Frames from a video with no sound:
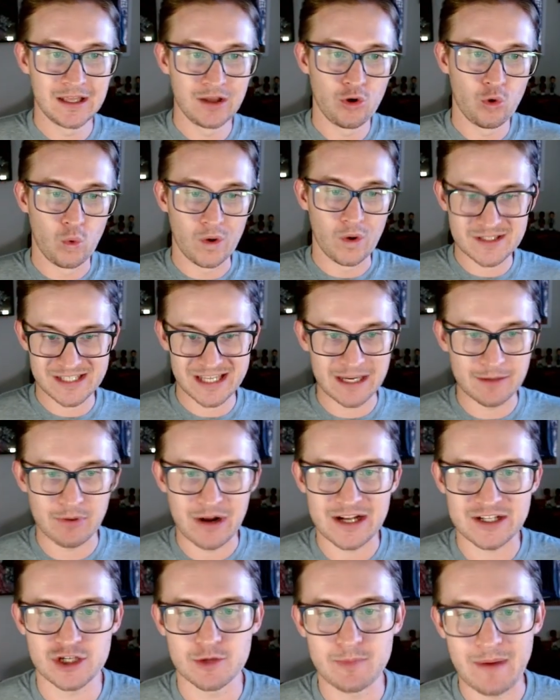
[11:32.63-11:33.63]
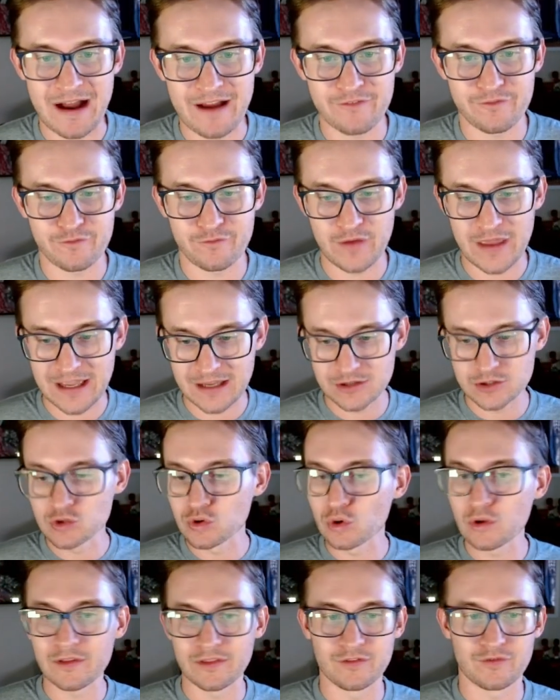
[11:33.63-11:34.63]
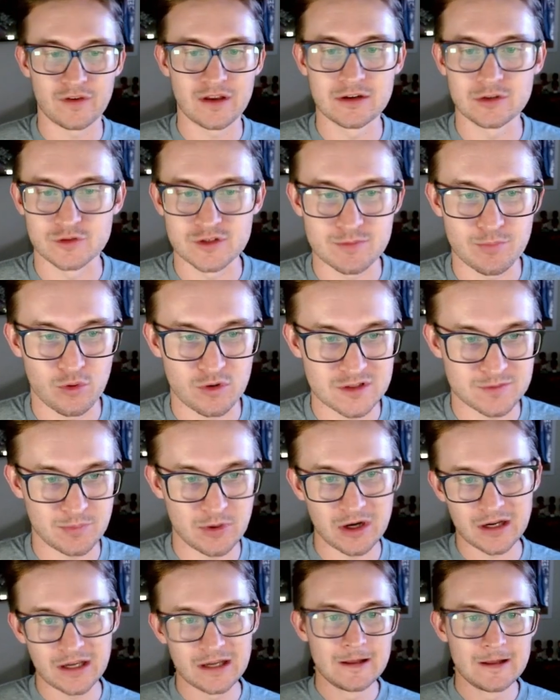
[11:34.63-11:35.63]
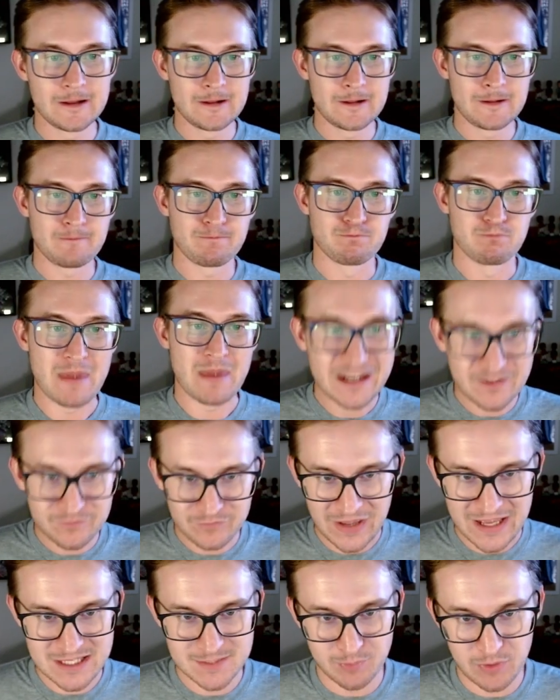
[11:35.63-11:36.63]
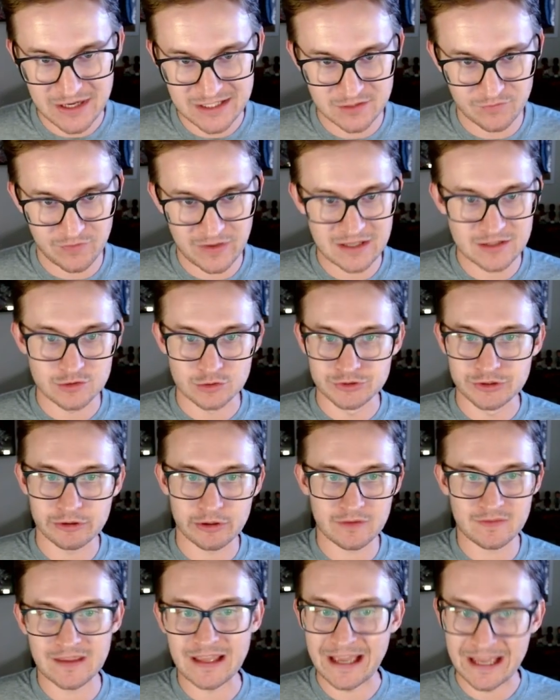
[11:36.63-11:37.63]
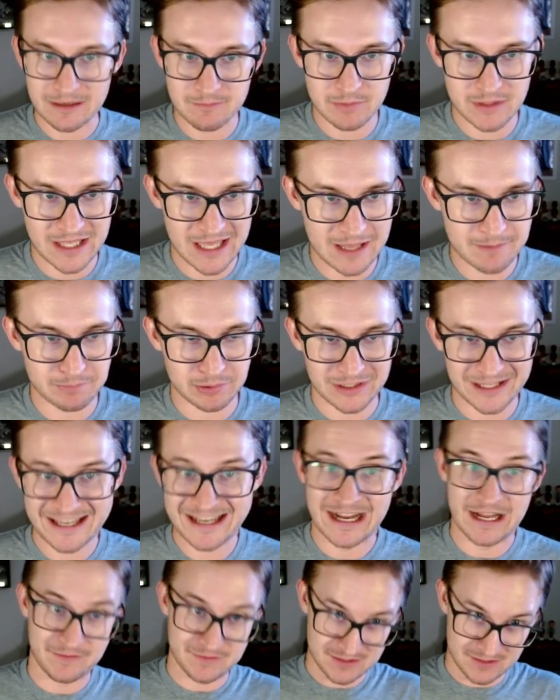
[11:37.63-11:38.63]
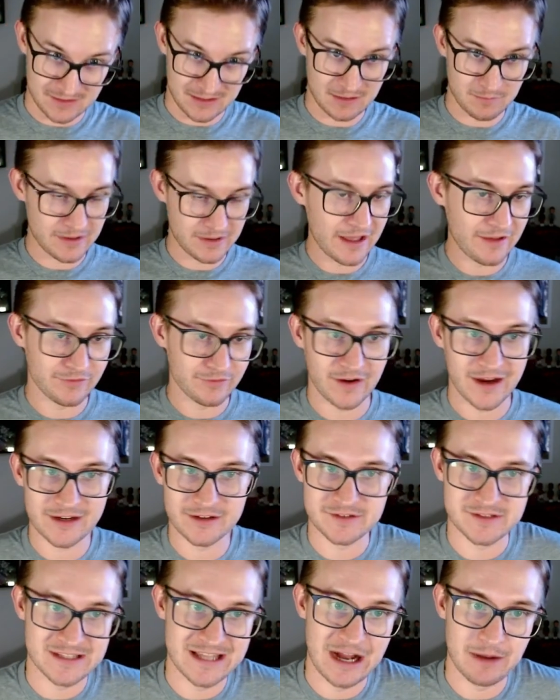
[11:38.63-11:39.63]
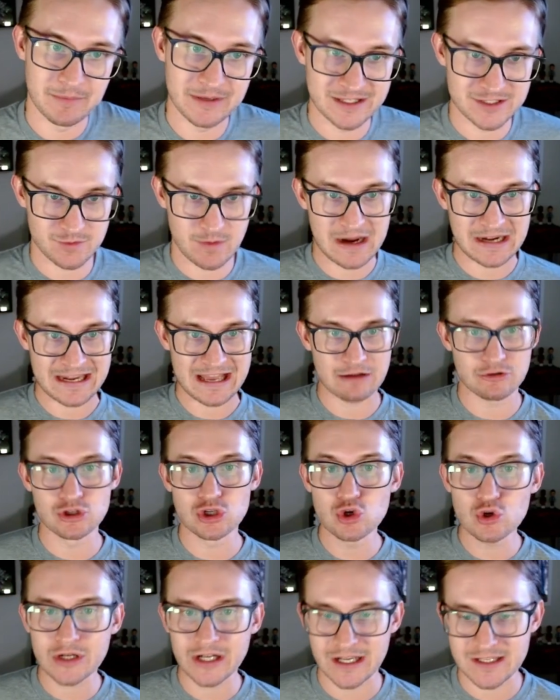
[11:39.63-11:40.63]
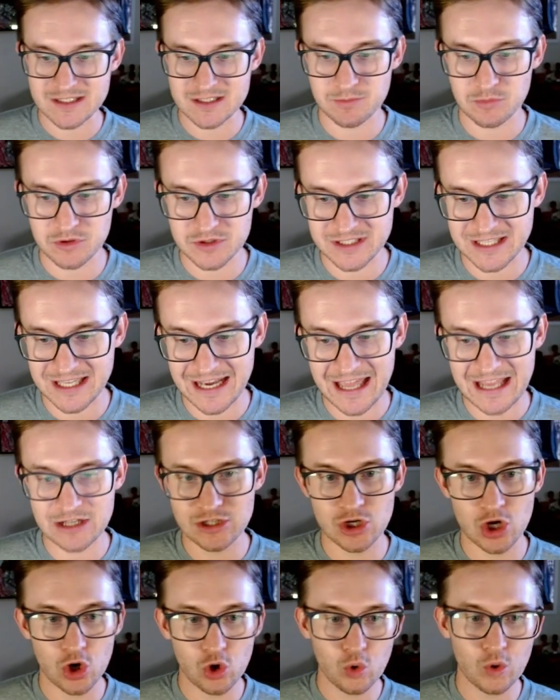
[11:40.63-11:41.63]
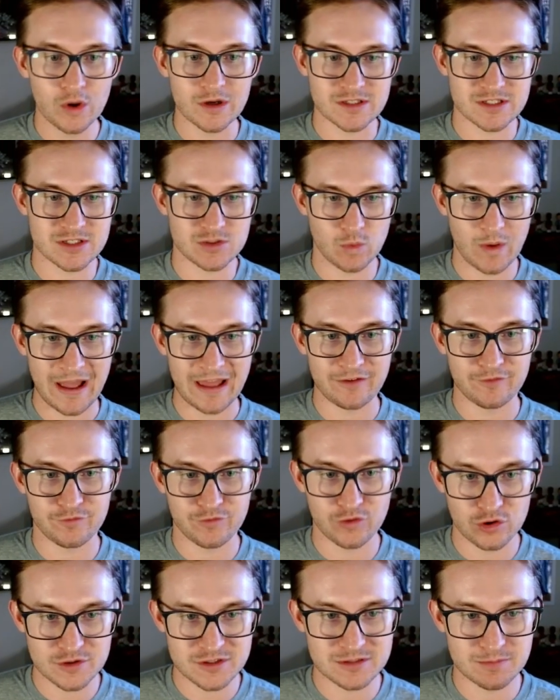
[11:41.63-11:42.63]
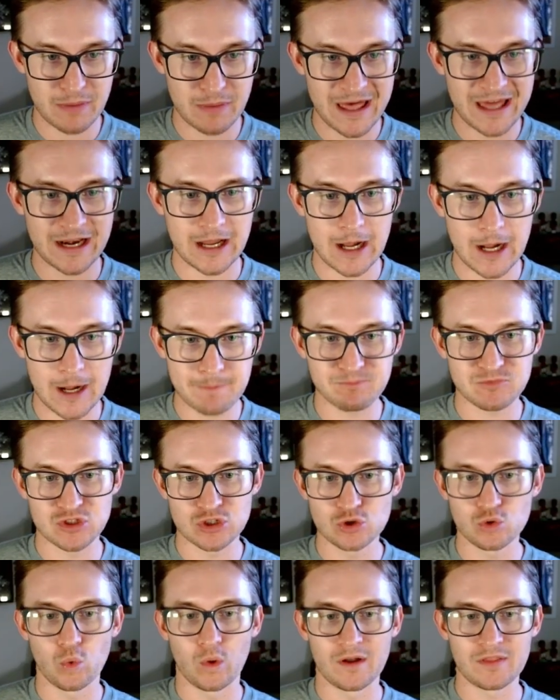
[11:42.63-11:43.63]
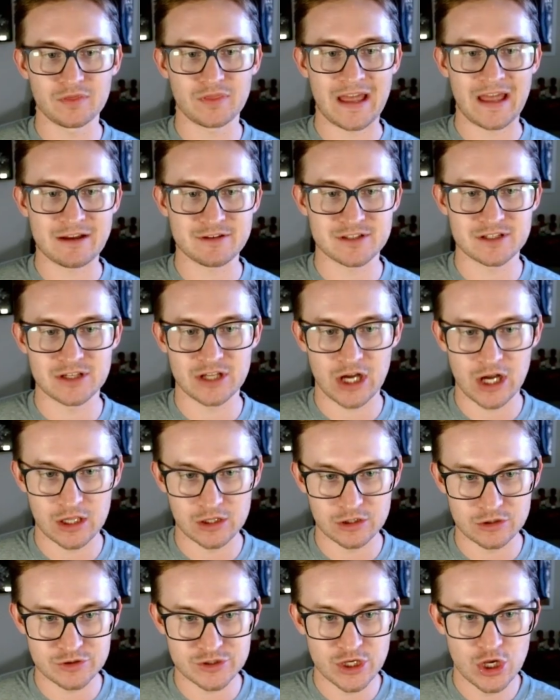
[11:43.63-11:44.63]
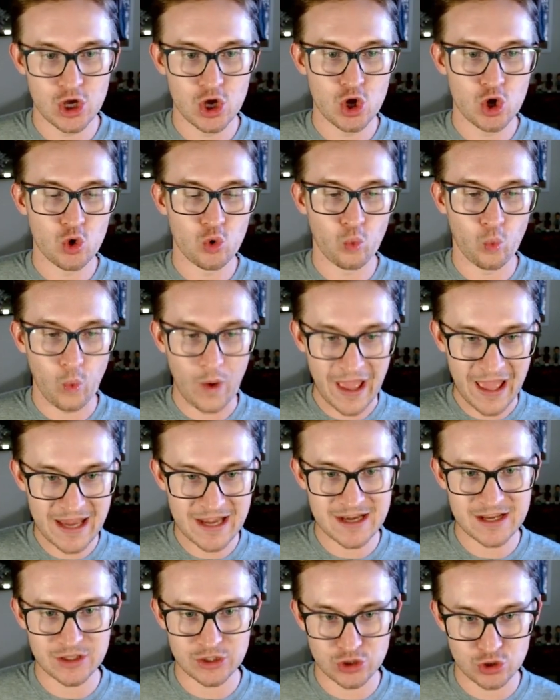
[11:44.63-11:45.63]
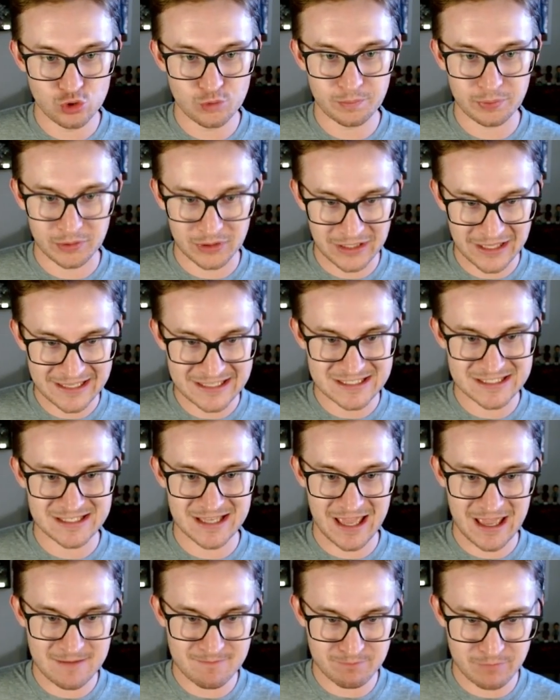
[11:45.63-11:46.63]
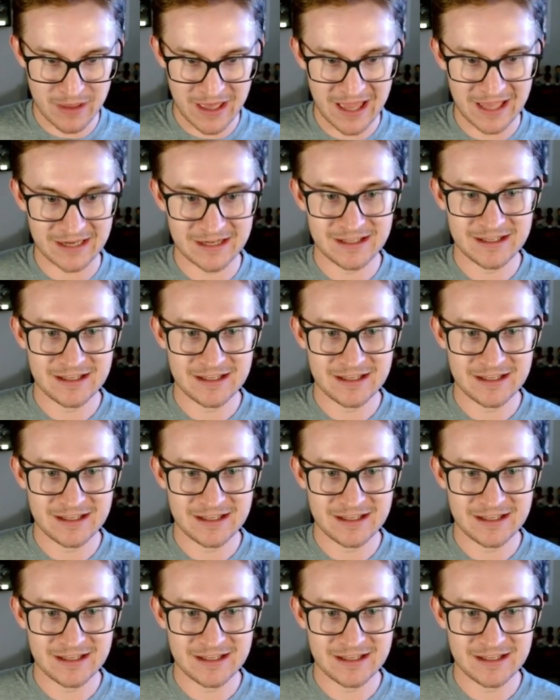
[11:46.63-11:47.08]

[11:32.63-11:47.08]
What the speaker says: once again brought to you by FanDuel and the FanDuel Sportsbook. Make a fast break to FanDuel during the NBA playoffs, the NBA Finals now, because right now new customers get a no-sweat first bet up to $1,000 when you place a bet